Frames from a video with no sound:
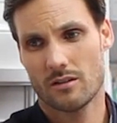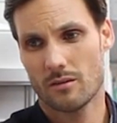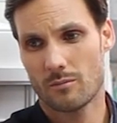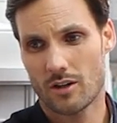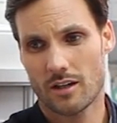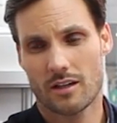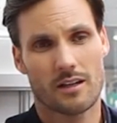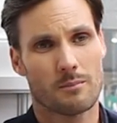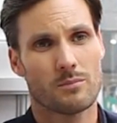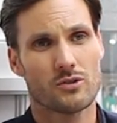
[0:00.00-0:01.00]
the
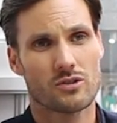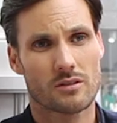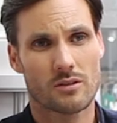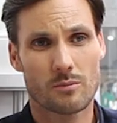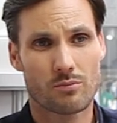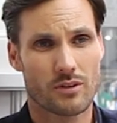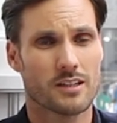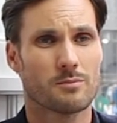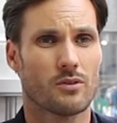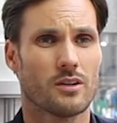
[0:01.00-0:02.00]
market and push good
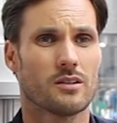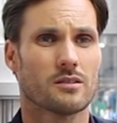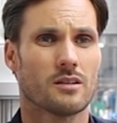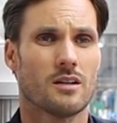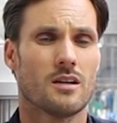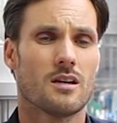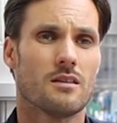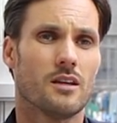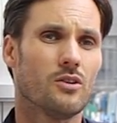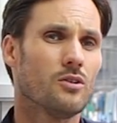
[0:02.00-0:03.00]
price points,
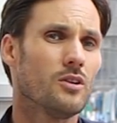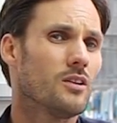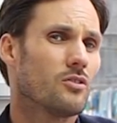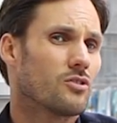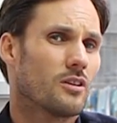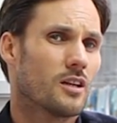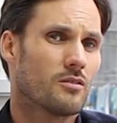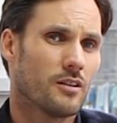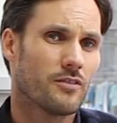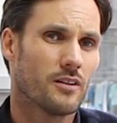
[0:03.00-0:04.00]
then you need to start
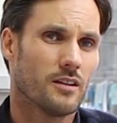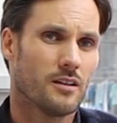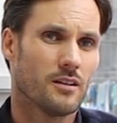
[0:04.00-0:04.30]
out differently.